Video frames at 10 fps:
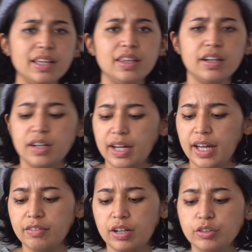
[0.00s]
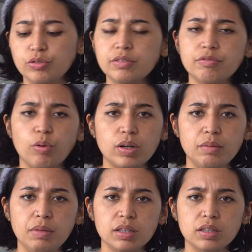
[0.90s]
in there, I have 140
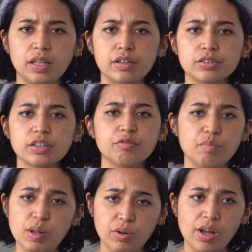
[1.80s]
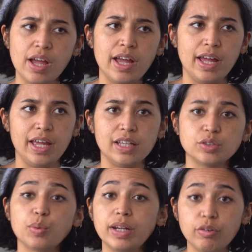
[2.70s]
milliliters of milk and
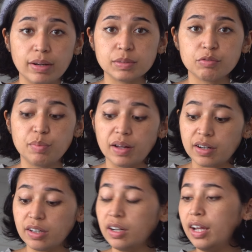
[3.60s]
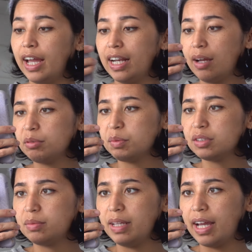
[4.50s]
20 grams of butter. And now I'm supposed
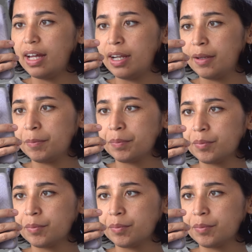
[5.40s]
to be adding